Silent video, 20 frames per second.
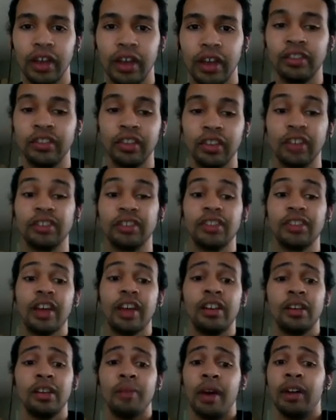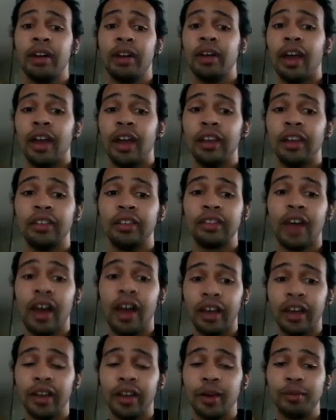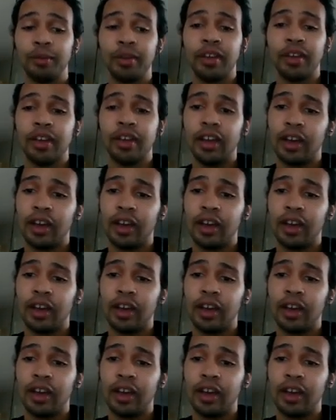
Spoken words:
as excited about it as I am.